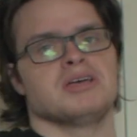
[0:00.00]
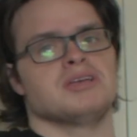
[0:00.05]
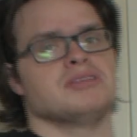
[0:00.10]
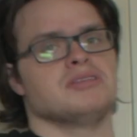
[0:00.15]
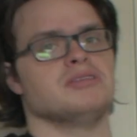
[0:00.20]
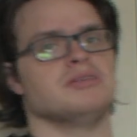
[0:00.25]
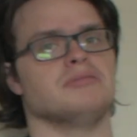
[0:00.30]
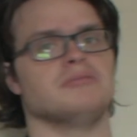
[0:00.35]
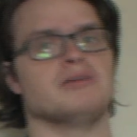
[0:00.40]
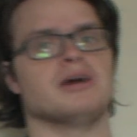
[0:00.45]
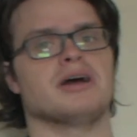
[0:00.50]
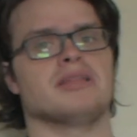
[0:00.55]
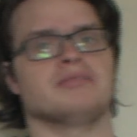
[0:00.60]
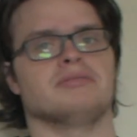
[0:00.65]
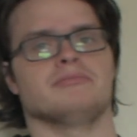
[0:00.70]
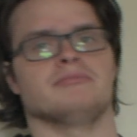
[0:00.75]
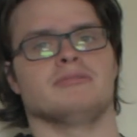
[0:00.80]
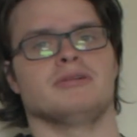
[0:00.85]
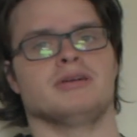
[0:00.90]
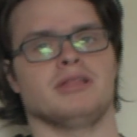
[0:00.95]
no
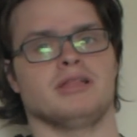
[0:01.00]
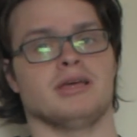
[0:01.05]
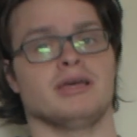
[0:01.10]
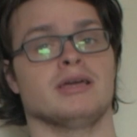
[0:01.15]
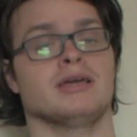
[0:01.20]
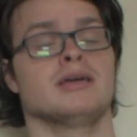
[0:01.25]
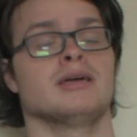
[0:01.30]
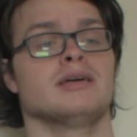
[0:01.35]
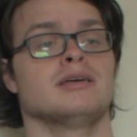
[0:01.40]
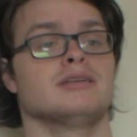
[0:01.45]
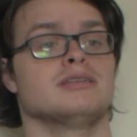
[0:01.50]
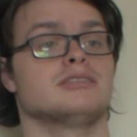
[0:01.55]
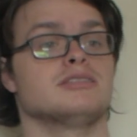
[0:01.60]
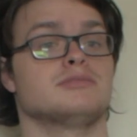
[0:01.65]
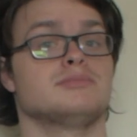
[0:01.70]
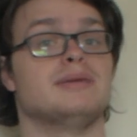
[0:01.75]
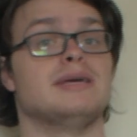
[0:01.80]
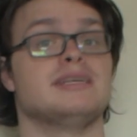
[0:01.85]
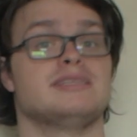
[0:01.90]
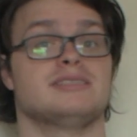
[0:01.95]
nothing really.
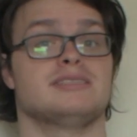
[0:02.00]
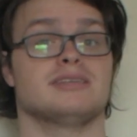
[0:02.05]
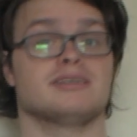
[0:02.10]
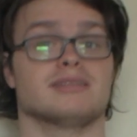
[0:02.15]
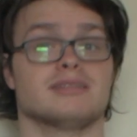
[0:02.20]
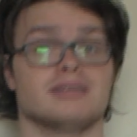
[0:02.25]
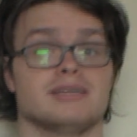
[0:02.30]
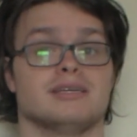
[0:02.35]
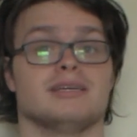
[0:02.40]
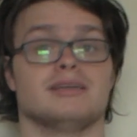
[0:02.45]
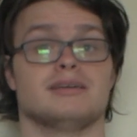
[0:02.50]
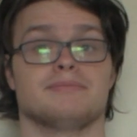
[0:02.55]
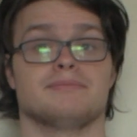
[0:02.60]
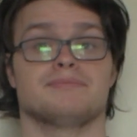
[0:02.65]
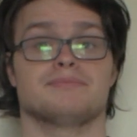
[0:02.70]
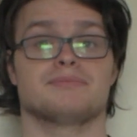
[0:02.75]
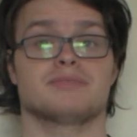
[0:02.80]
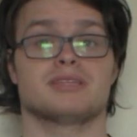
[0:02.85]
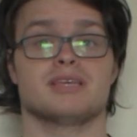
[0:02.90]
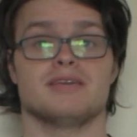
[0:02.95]
Just basically
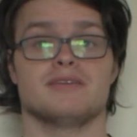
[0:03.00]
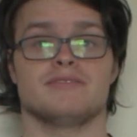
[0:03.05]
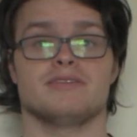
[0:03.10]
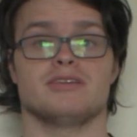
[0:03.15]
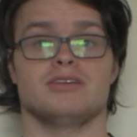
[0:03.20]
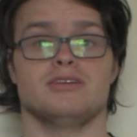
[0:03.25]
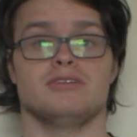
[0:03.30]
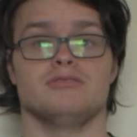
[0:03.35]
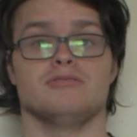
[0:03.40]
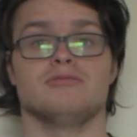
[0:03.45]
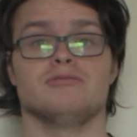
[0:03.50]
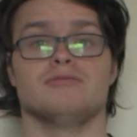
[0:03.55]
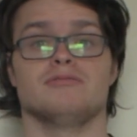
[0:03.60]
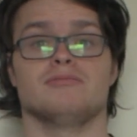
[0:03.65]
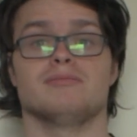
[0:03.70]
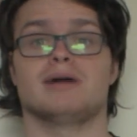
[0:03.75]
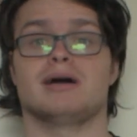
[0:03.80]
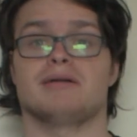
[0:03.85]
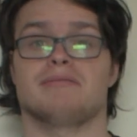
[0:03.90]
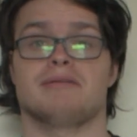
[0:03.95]
giving you
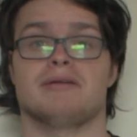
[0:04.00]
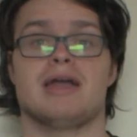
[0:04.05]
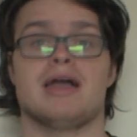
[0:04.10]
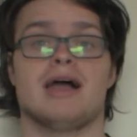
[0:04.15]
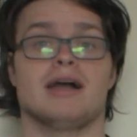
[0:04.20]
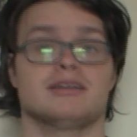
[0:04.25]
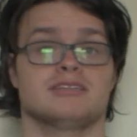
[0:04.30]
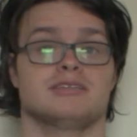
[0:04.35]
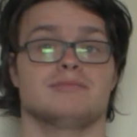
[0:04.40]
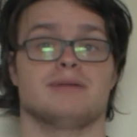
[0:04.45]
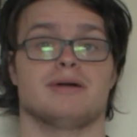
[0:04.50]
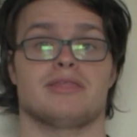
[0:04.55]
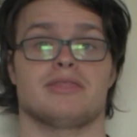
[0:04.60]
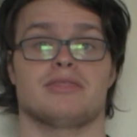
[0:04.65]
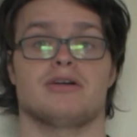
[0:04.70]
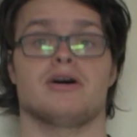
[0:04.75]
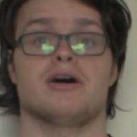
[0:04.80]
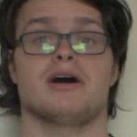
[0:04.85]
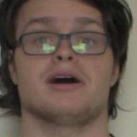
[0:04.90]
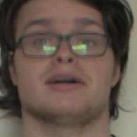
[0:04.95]
my reaction, my
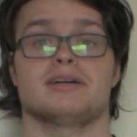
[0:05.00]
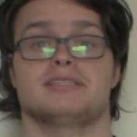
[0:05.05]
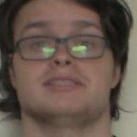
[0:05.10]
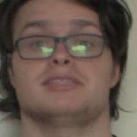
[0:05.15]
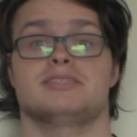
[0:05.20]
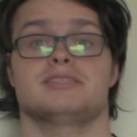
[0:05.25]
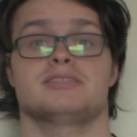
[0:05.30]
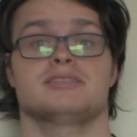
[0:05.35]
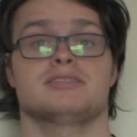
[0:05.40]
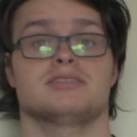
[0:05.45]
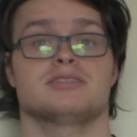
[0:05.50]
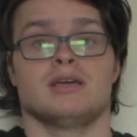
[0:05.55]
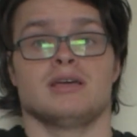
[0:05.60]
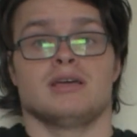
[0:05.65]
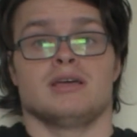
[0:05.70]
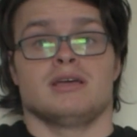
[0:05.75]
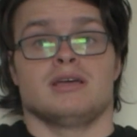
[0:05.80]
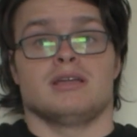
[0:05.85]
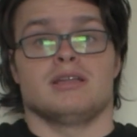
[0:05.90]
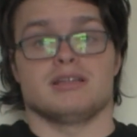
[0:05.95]
thoughts,
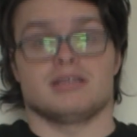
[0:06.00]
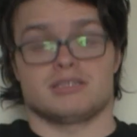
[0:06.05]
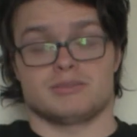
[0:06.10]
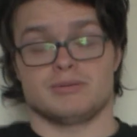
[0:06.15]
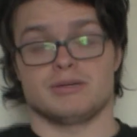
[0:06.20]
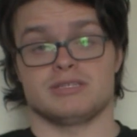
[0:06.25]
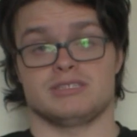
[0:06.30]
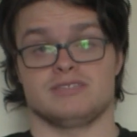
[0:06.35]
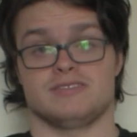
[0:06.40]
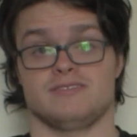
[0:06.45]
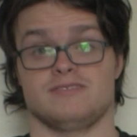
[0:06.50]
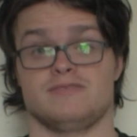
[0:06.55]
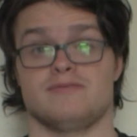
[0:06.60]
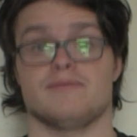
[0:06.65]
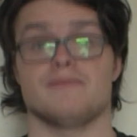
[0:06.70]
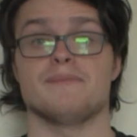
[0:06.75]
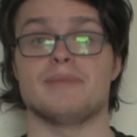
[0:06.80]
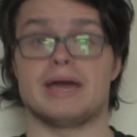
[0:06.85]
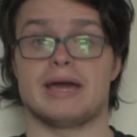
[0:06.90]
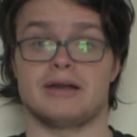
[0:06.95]
in an expressive
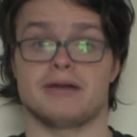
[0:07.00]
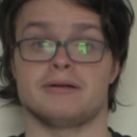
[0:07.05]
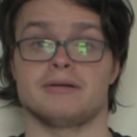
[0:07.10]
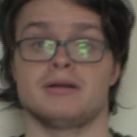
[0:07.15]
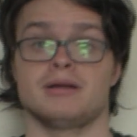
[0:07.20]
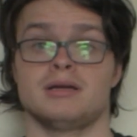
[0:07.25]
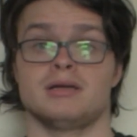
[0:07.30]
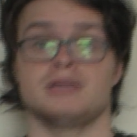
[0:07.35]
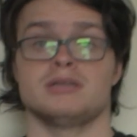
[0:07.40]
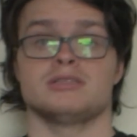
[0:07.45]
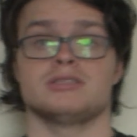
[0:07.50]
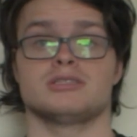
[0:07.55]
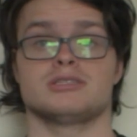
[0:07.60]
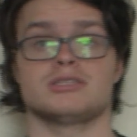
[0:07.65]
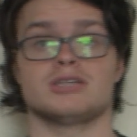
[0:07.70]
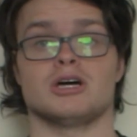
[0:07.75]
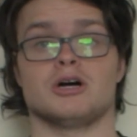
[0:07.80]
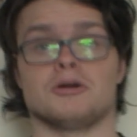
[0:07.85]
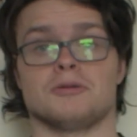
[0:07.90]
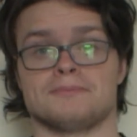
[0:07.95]
manner.
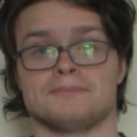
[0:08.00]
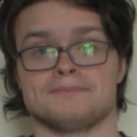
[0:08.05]
So,